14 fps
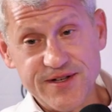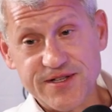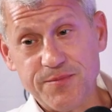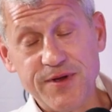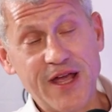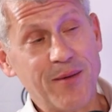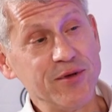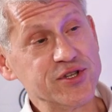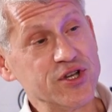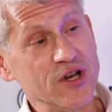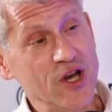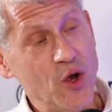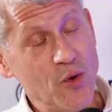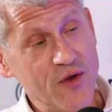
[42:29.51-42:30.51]
to be able to
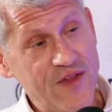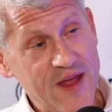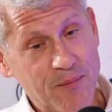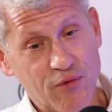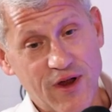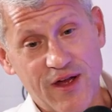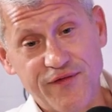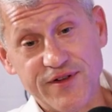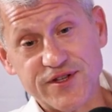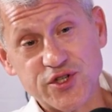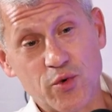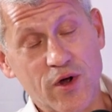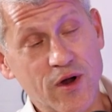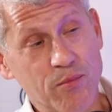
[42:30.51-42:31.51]
lower that profit
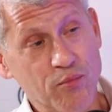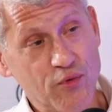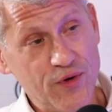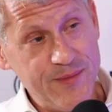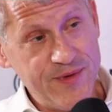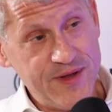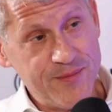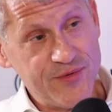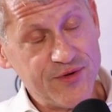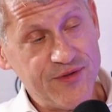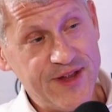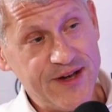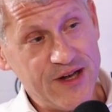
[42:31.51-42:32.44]
so our premiums are then